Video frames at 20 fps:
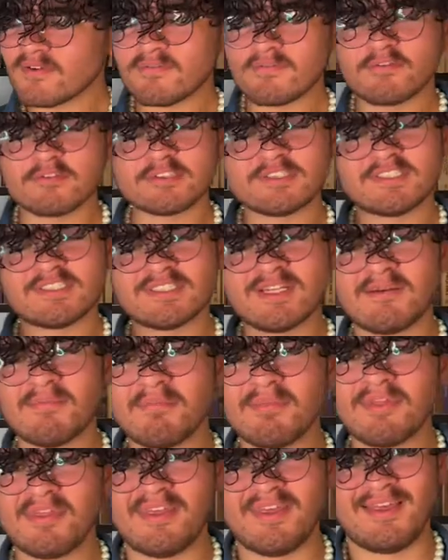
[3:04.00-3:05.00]
for
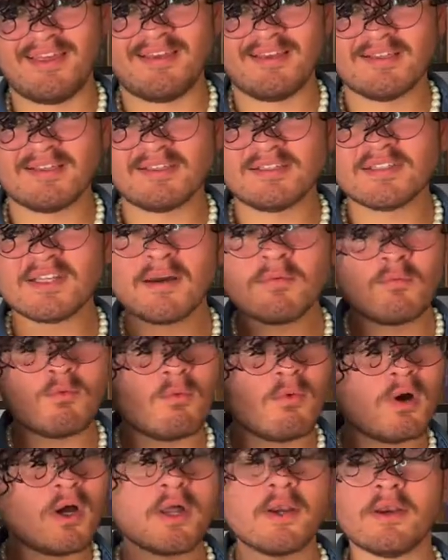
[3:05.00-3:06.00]
something,
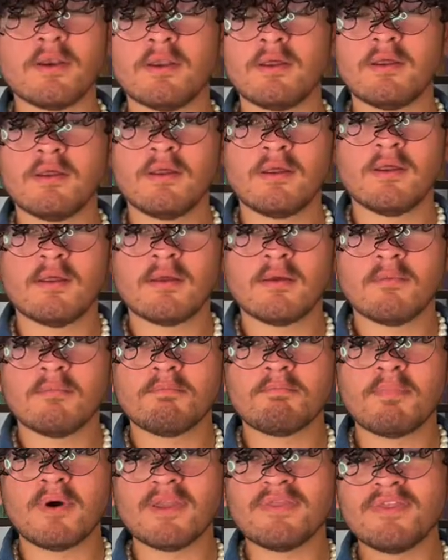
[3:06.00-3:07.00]
someone,
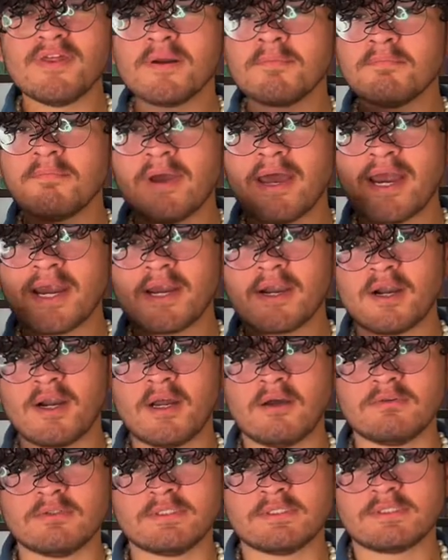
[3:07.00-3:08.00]
but their
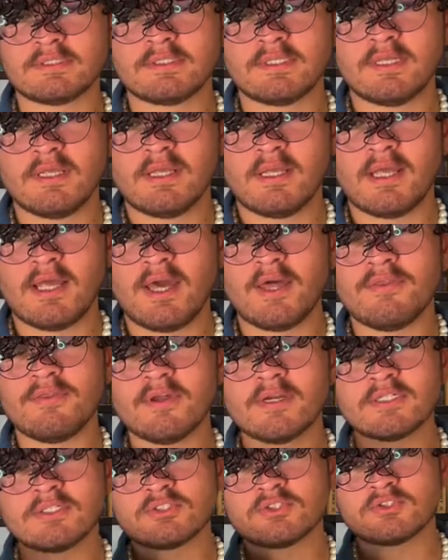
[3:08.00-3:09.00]
backgrounds and
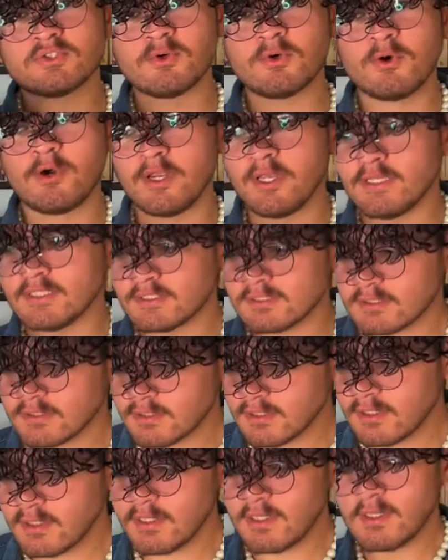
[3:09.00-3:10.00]
their stories
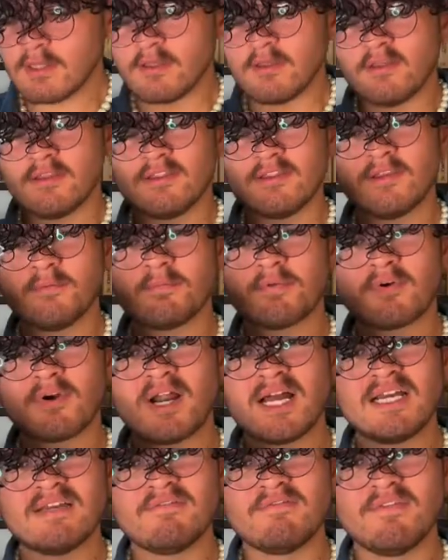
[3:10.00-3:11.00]

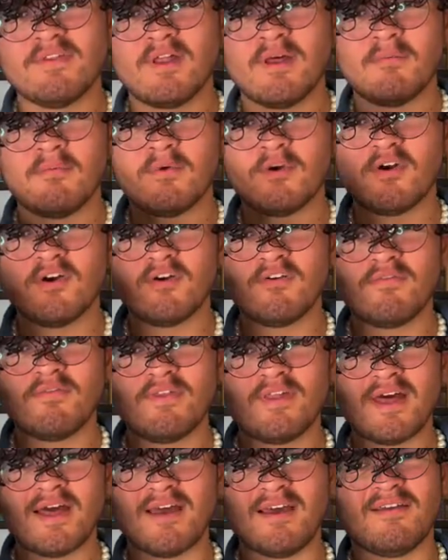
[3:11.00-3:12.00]
deprive them of
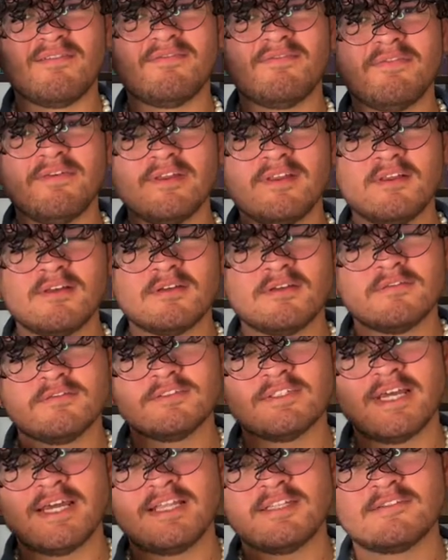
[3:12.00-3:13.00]
that feeling of
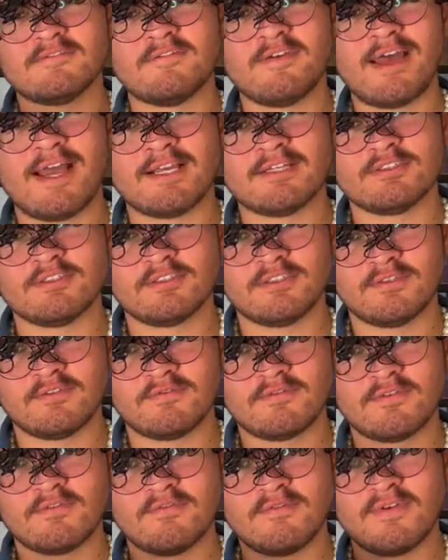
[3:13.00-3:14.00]
satisfaction
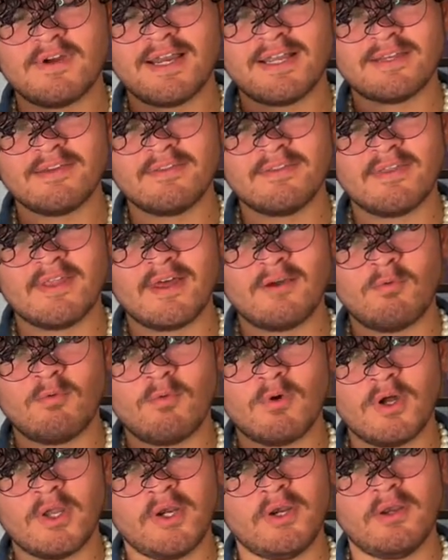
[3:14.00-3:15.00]
from finding that
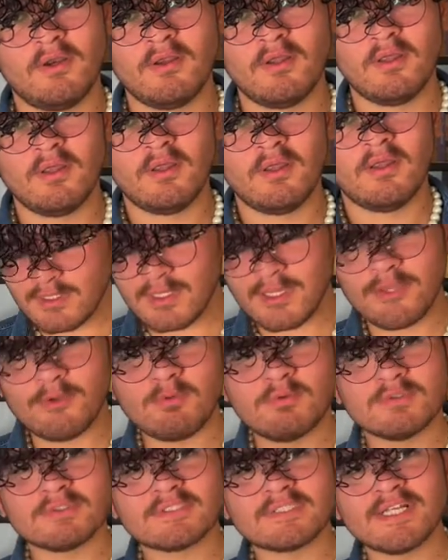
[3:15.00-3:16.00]
one.
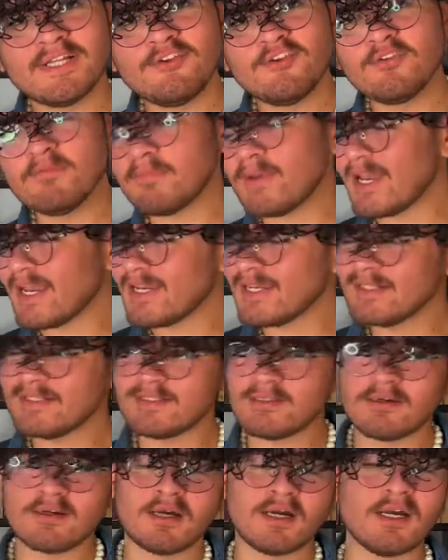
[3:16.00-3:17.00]
It will send you back in
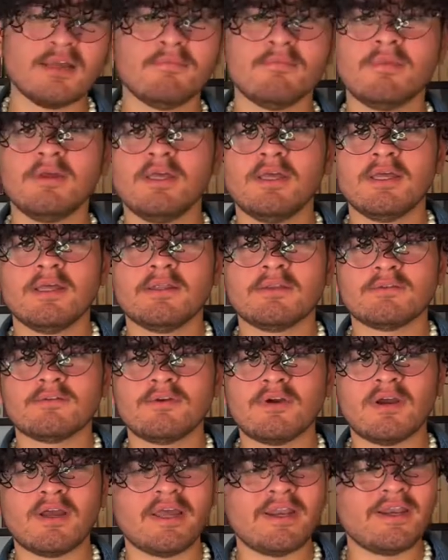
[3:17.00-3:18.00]
time
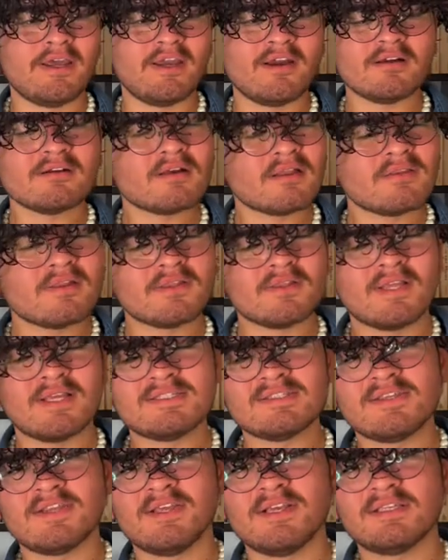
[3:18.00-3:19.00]
to an era that
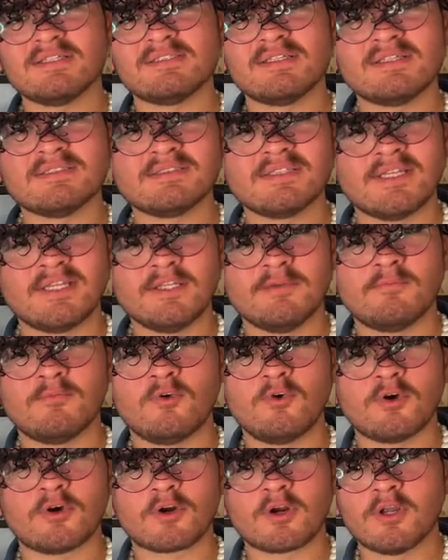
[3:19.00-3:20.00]
doesn't exist
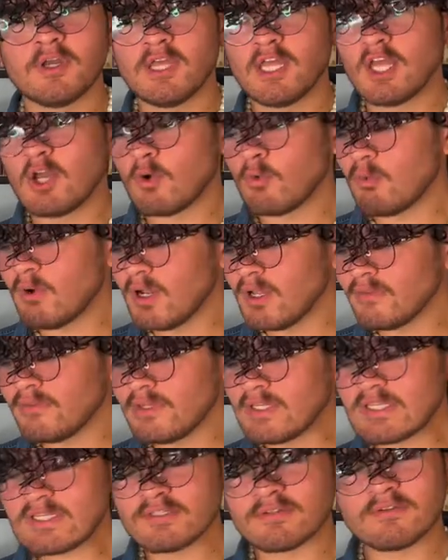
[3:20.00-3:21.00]
anymore. While
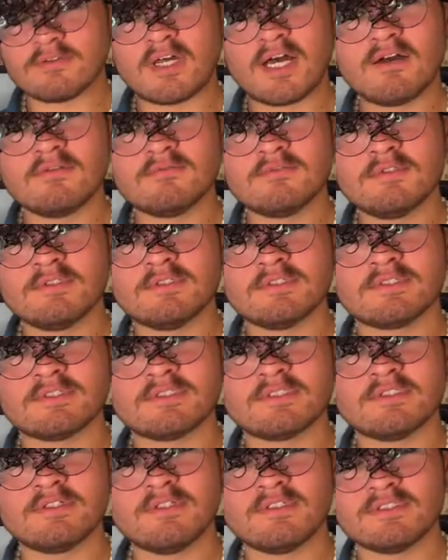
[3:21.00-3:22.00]
this novel
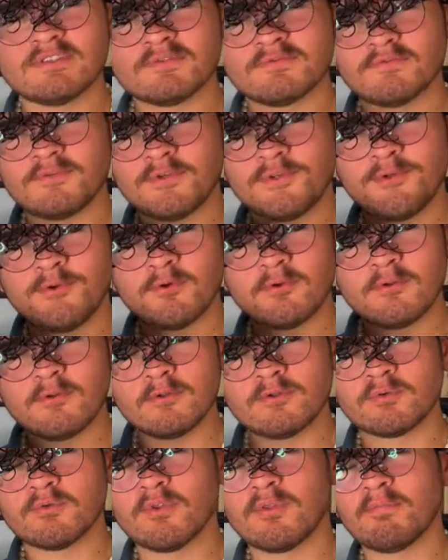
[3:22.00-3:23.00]
still is
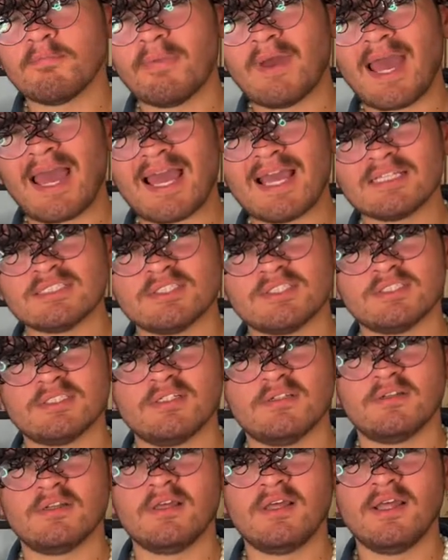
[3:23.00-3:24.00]
fueled with passion